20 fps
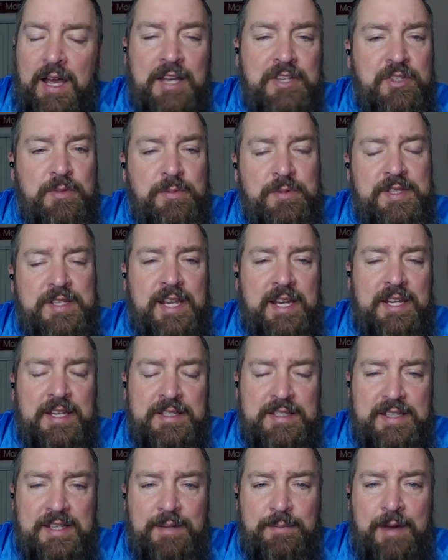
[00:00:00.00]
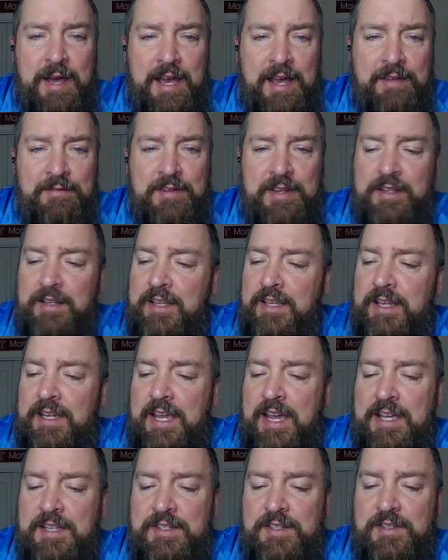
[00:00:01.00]
She was second-team Ivy League
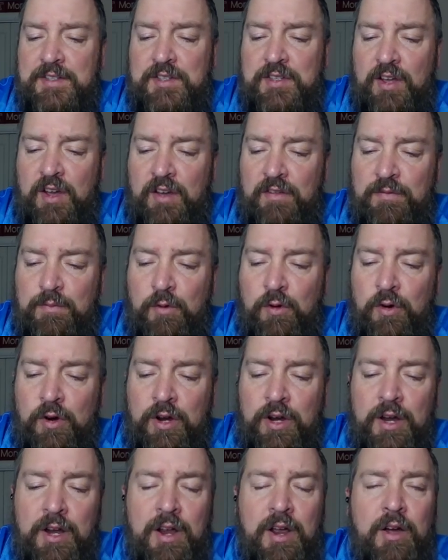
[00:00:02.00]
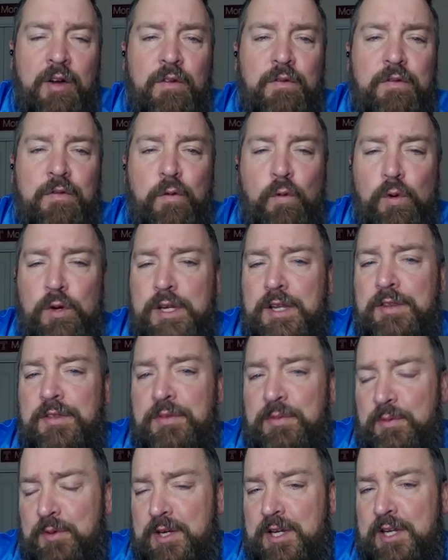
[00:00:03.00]
as a sophomore.
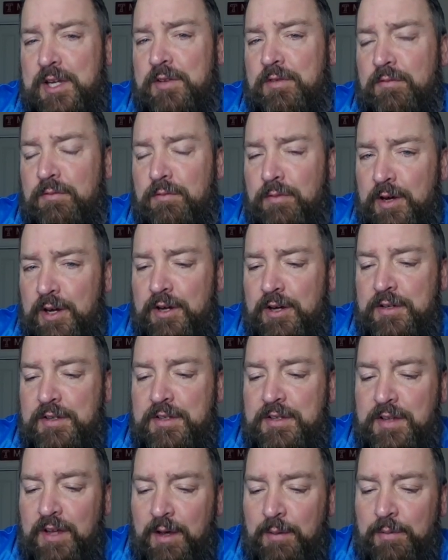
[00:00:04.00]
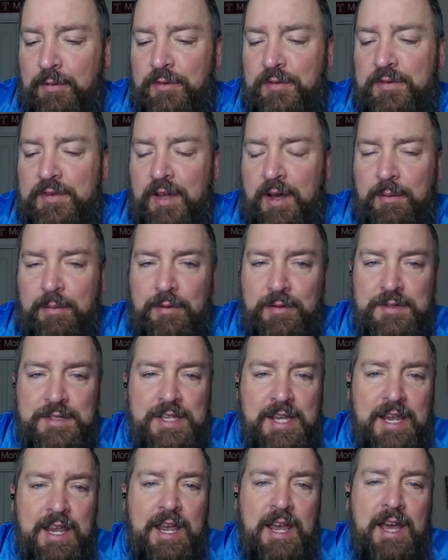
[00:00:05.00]
43 career
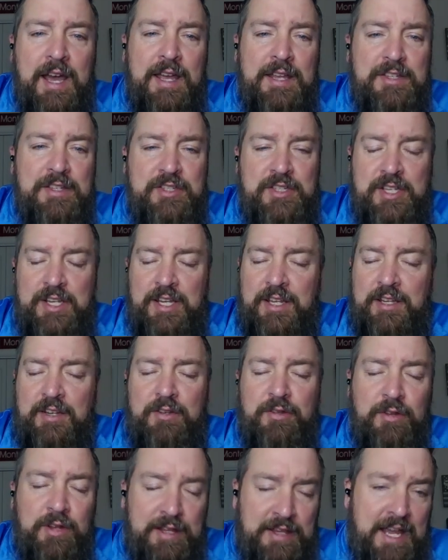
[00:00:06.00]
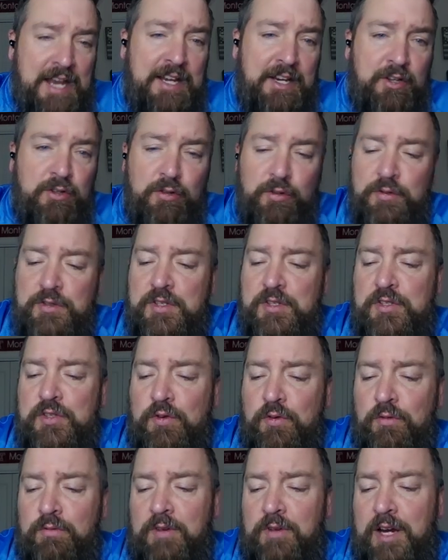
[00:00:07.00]
double-doubles. That includes a
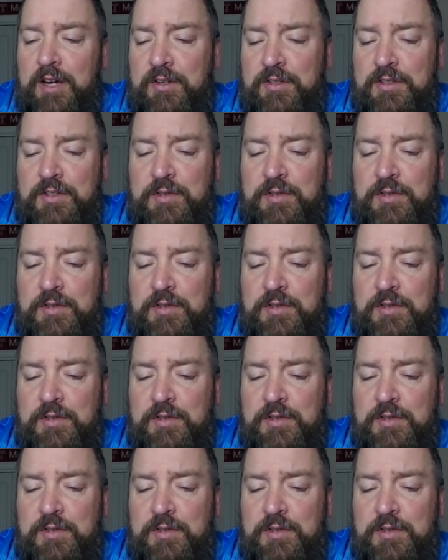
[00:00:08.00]
school record